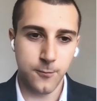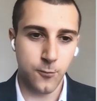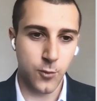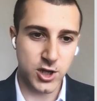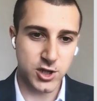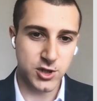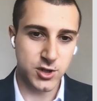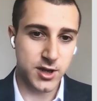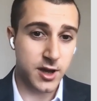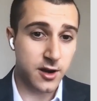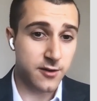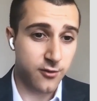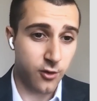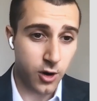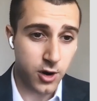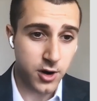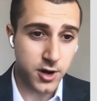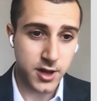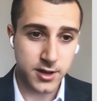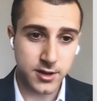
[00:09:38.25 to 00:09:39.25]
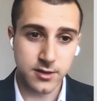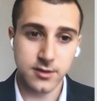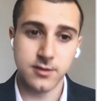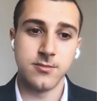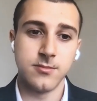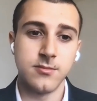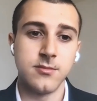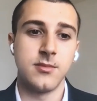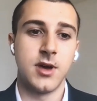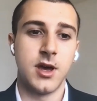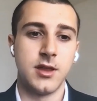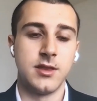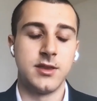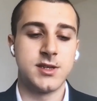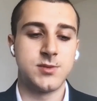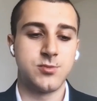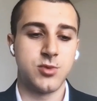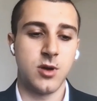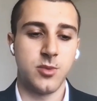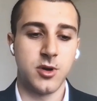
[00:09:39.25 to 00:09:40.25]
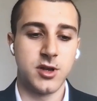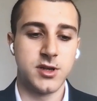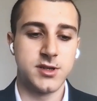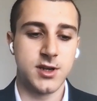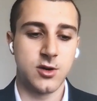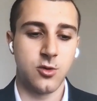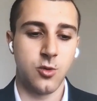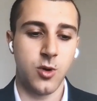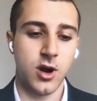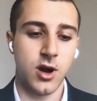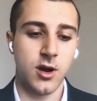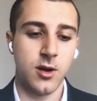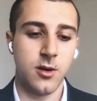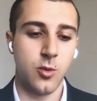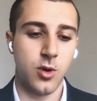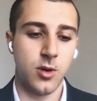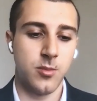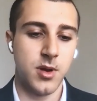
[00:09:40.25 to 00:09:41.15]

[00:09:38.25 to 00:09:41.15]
what you can afford and these properties are where